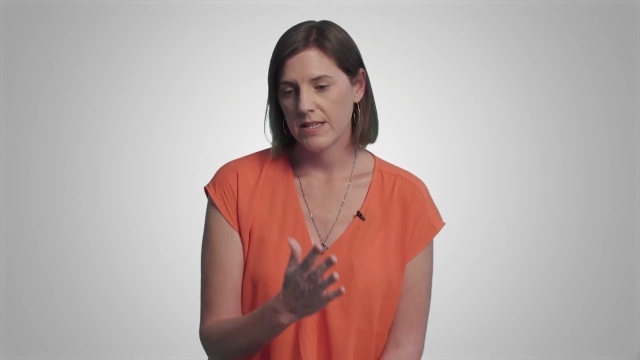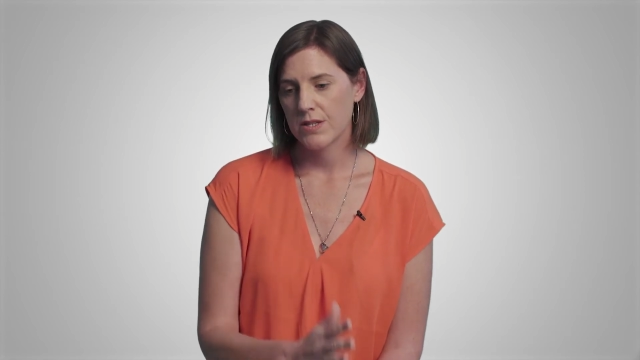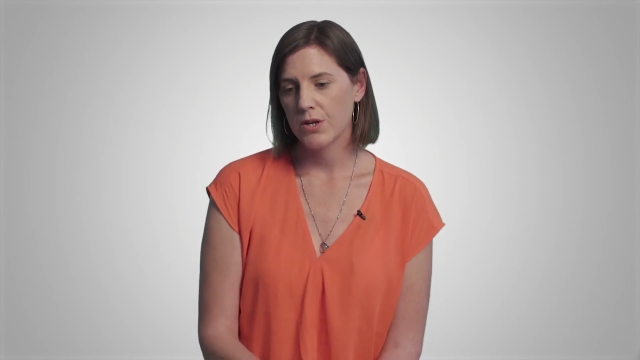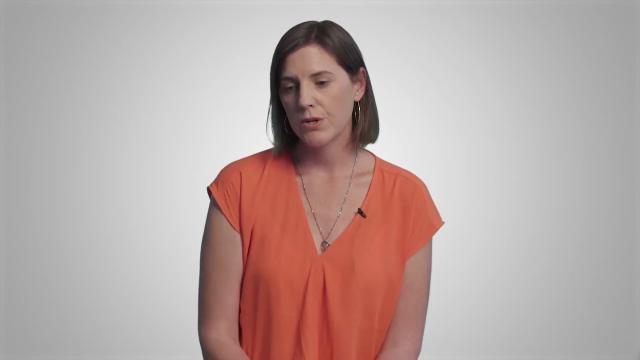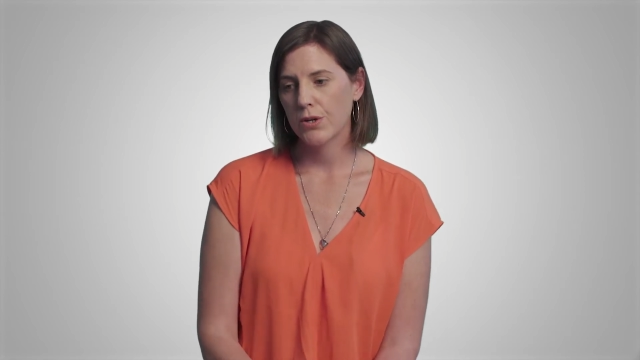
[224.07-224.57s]

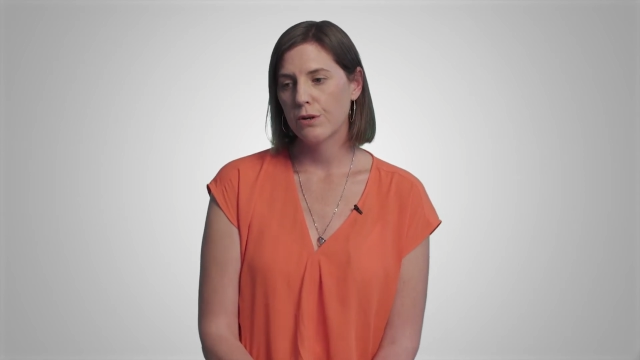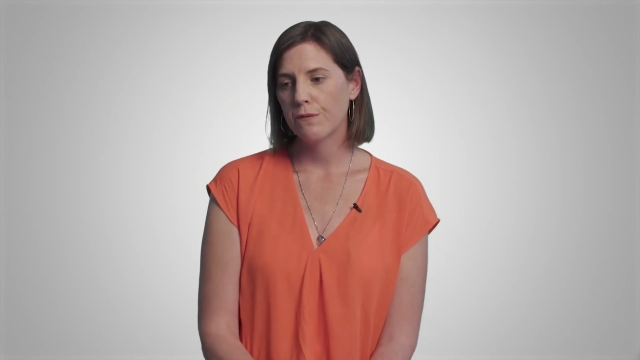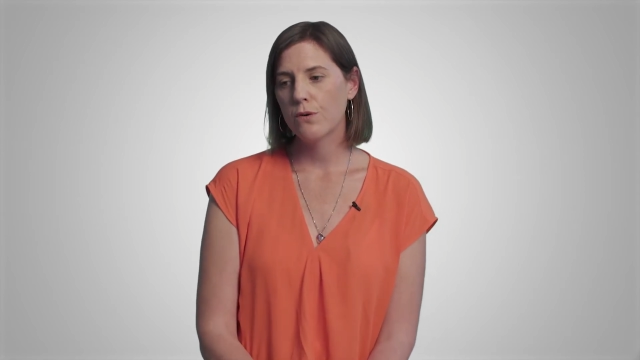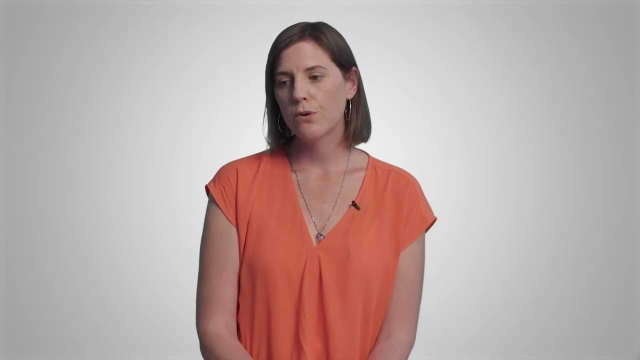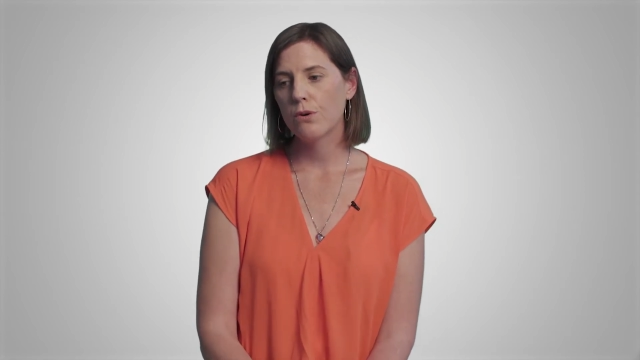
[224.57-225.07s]
So
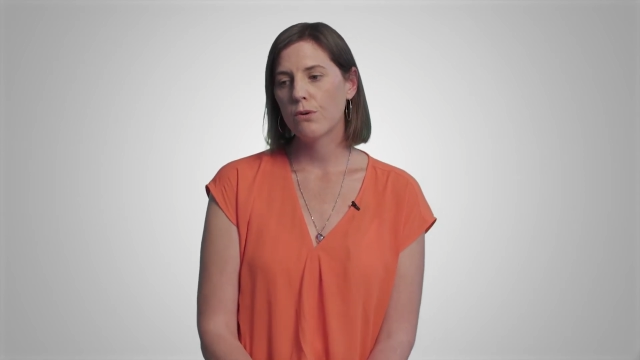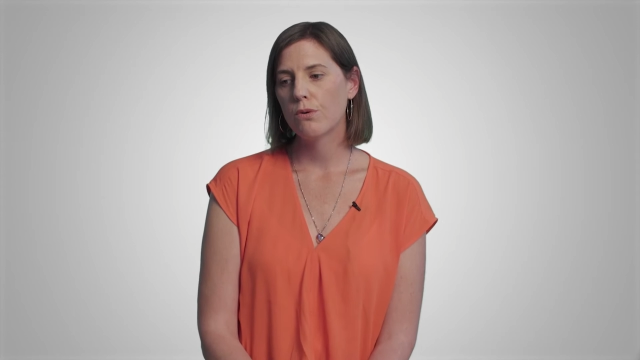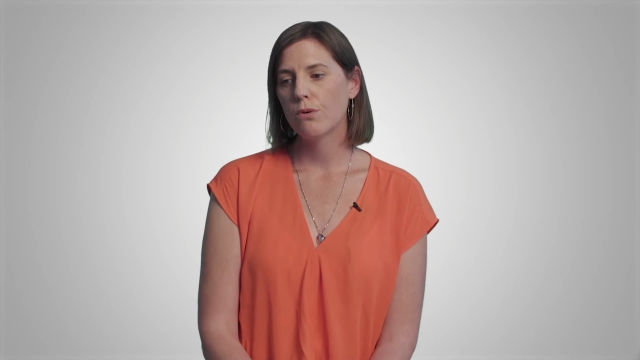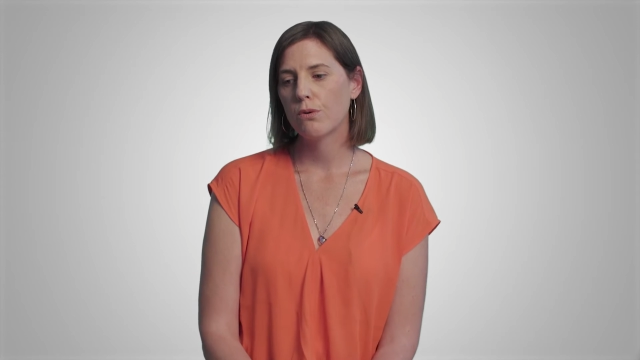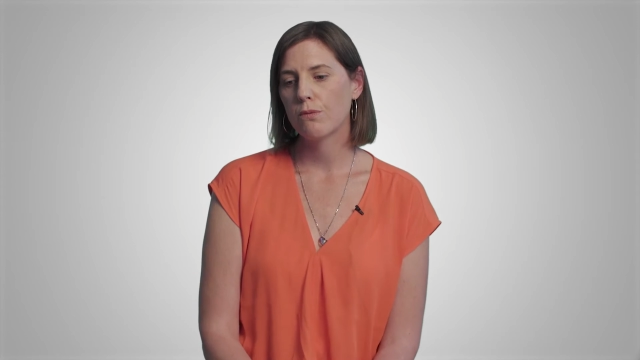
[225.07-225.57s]
for
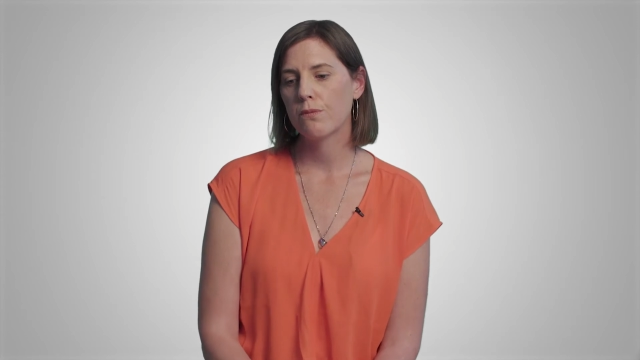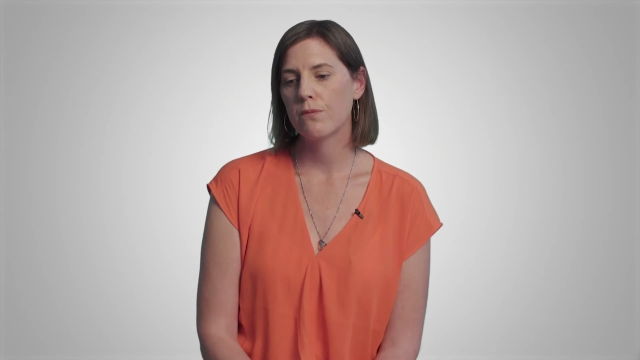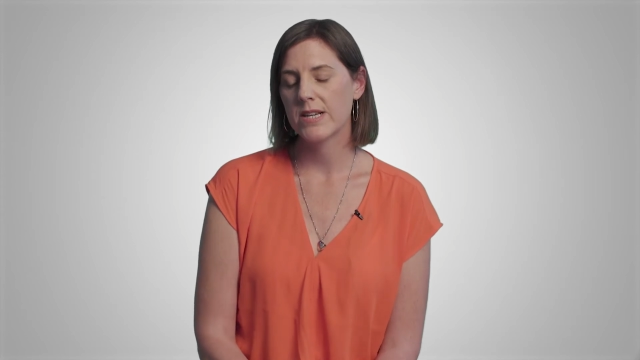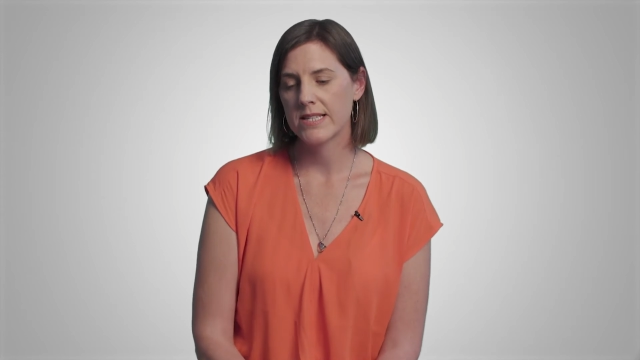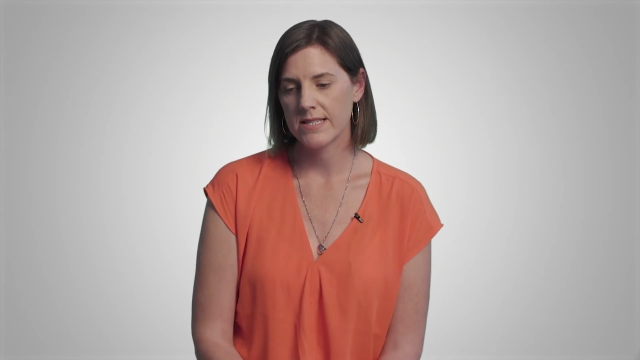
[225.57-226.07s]
your
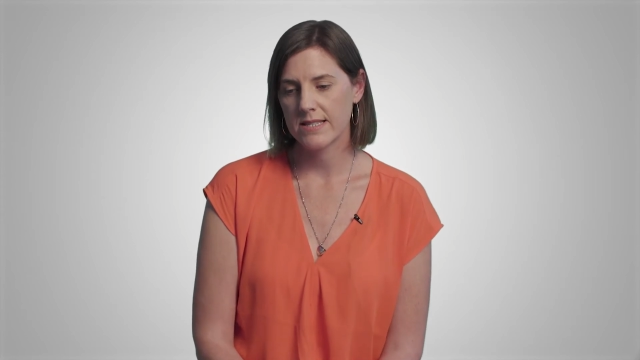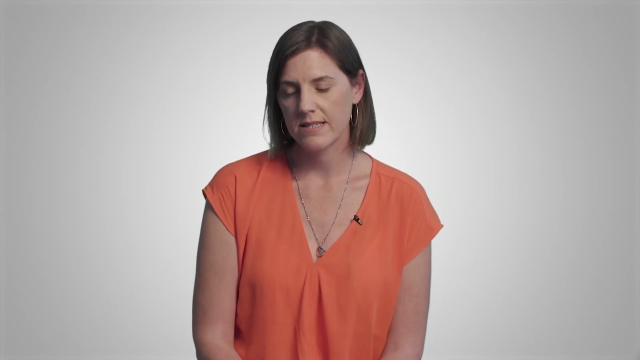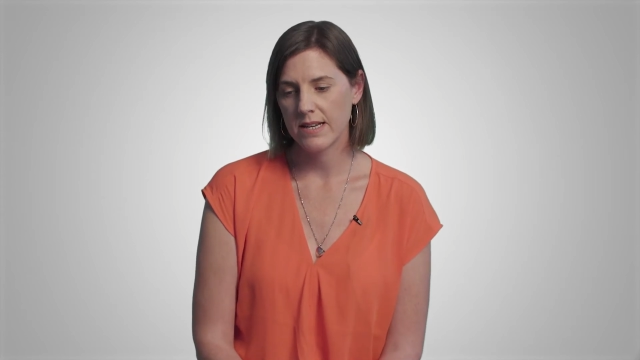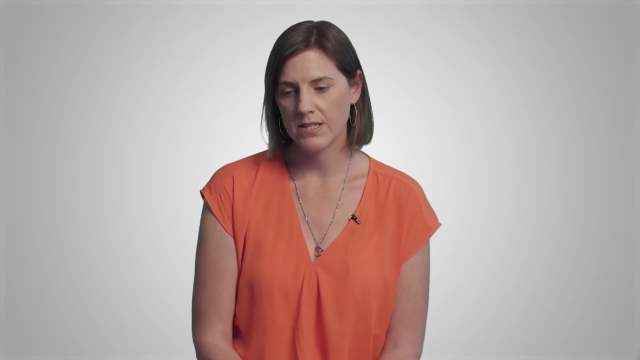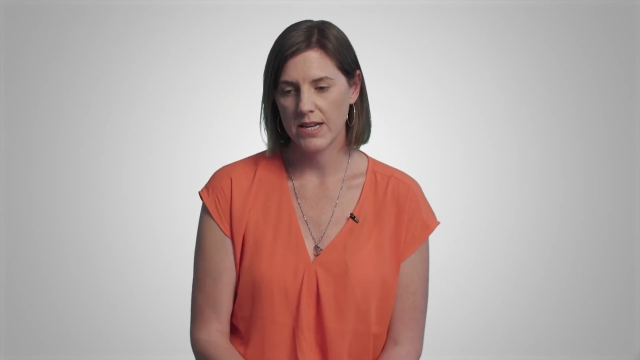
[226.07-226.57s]
risk,
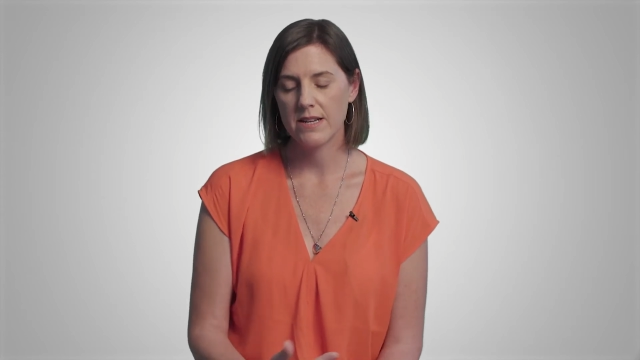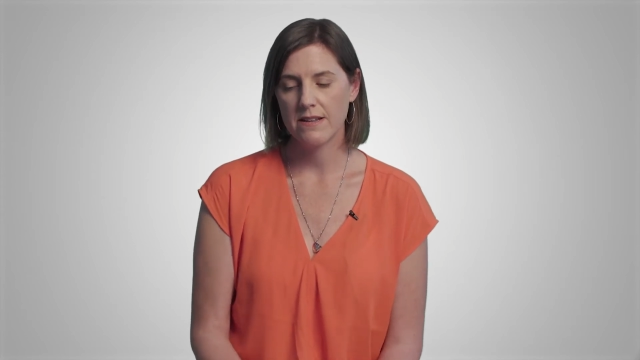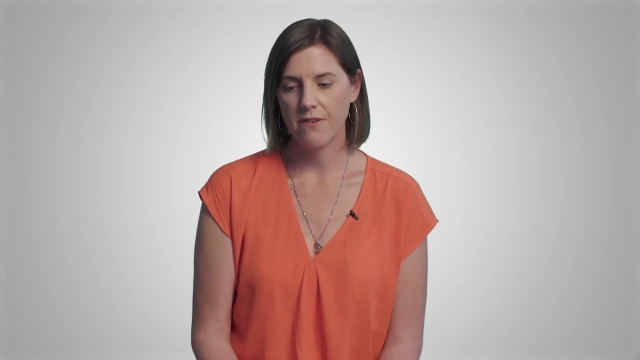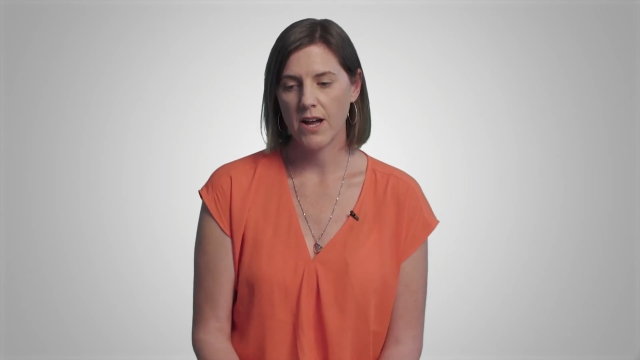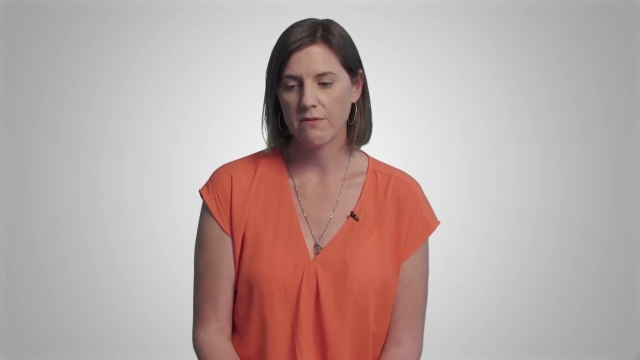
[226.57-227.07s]

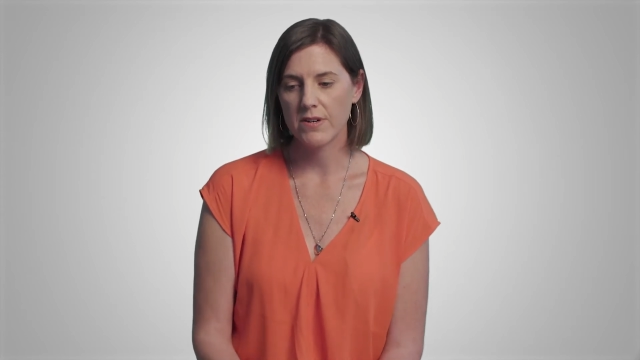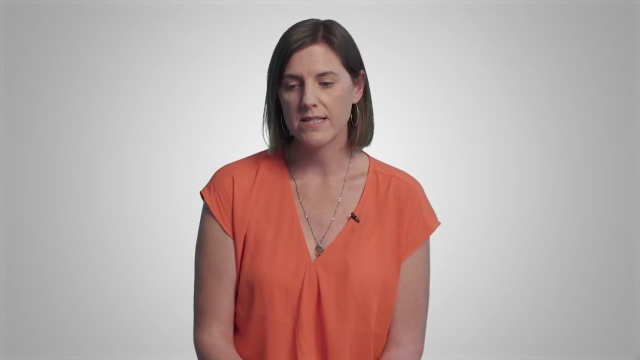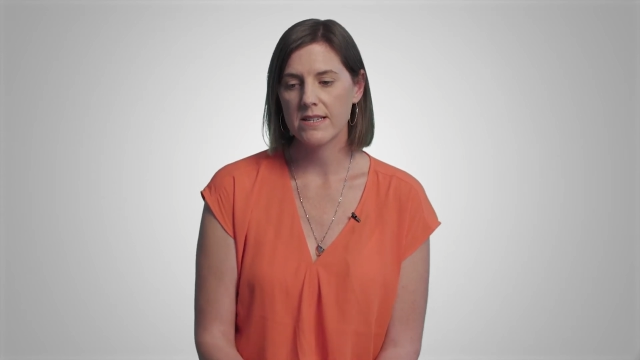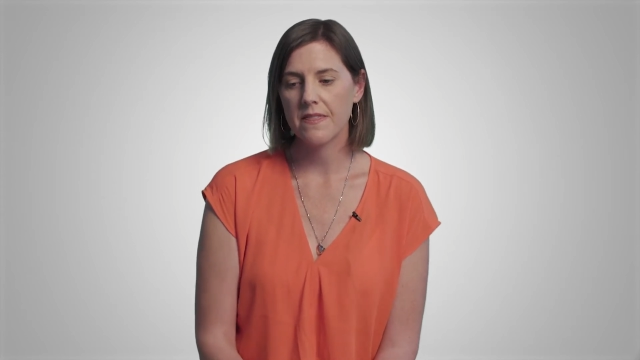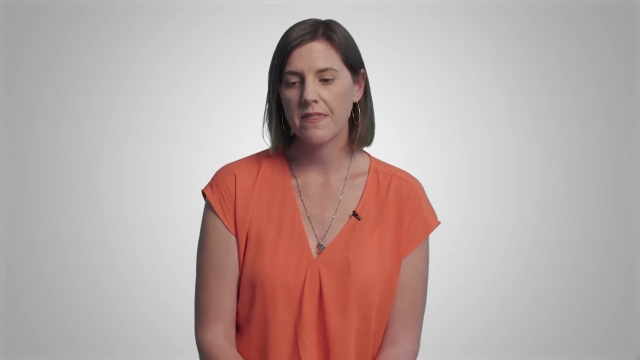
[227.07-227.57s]
identifying
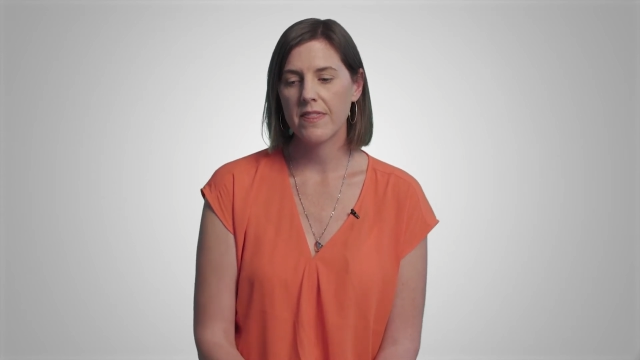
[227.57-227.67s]
risk,